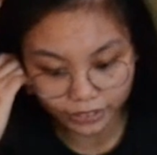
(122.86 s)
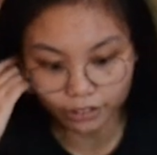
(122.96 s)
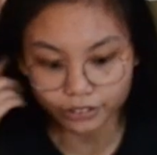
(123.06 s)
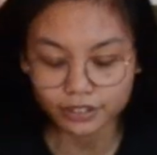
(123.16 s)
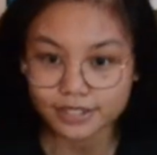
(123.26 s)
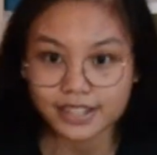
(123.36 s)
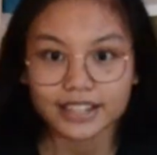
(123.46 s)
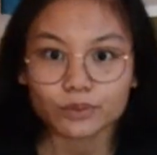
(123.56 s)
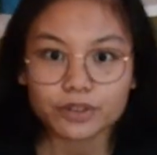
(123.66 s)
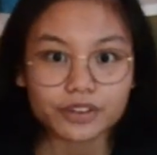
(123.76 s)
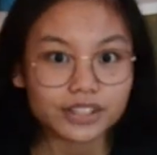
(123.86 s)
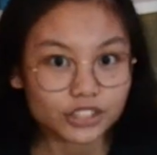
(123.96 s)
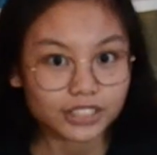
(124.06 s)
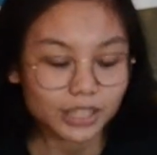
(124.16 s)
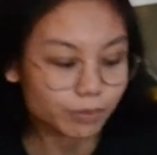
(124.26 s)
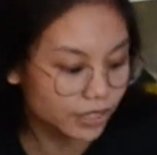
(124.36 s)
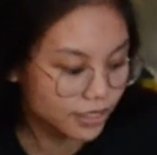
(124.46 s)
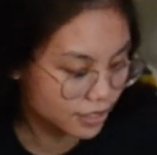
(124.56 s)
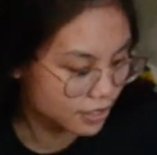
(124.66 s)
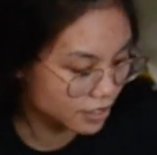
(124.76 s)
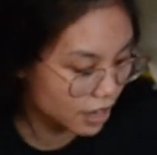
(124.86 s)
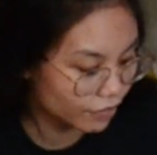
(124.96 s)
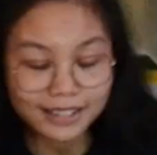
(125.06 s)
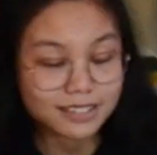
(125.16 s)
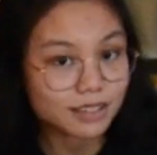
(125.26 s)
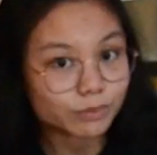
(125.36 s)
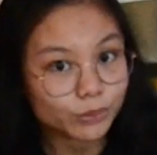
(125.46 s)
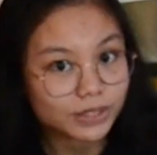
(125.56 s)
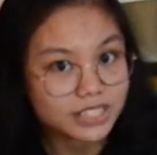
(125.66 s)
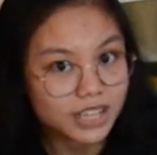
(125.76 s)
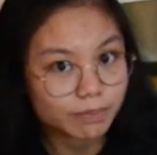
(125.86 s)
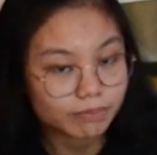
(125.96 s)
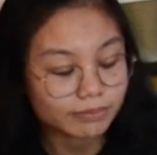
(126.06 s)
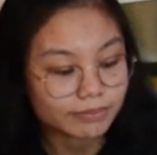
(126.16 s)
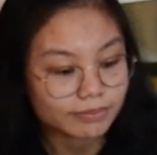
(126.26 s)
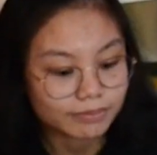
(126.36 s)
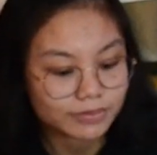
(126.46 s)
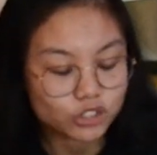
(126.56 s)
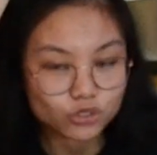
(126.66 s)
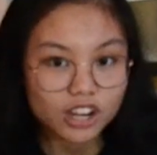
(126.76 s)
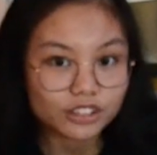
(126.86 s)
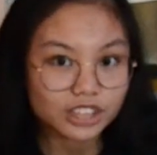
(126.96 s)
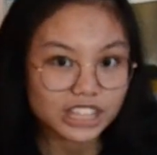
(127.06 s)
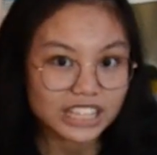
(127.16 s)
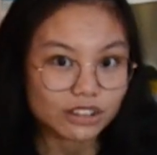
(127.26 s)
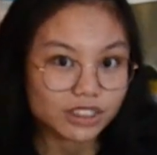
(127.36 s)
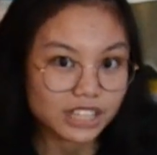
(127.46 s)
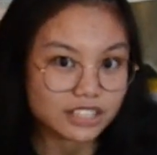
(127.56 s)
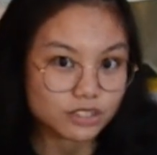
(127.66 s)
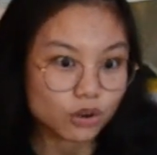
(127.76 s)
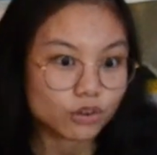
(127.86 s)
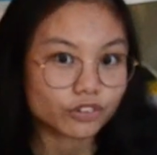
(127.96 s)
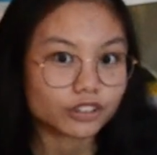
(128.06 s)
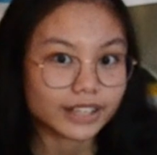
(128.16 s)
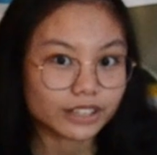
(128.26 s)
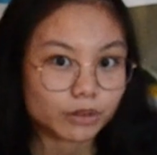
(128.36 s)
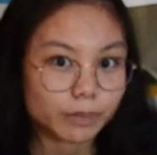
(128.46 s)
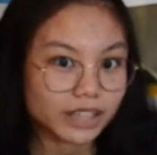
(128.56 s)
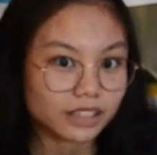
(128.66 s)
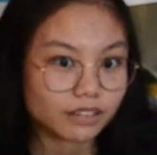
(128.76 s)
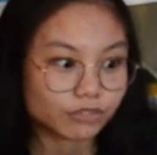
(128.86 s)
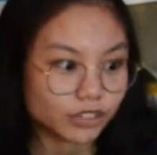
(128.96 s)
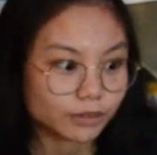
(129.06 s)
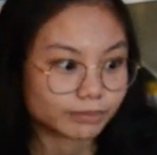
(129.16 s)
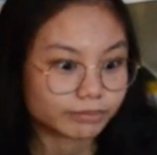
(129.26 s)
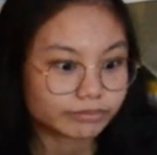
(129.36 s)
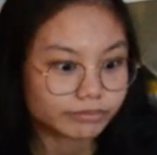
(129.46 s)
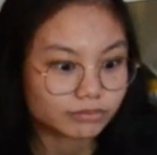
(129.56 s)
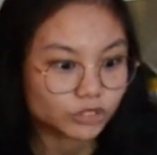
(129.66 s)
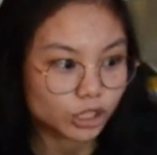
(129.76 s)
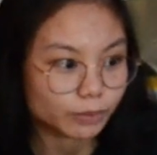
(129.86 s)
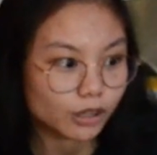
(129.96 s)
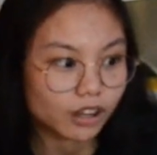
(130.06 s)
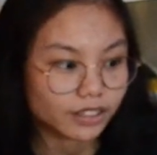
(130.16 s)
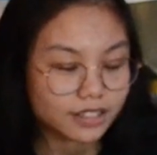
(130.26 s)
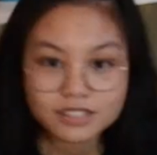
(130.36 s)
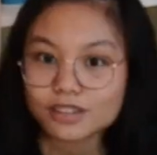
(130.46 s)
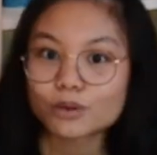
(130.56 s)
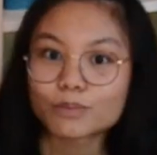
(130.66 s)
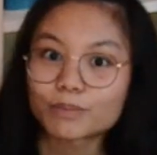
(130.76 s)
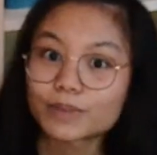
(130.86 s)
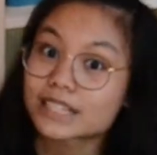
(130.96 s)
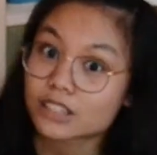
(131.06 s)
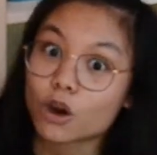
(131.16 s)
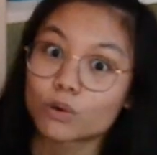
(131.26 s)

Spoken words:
hard to decide whether I should keep things and stuff. His number one tip: do not think things over like Rebecca from Holland. So let's go.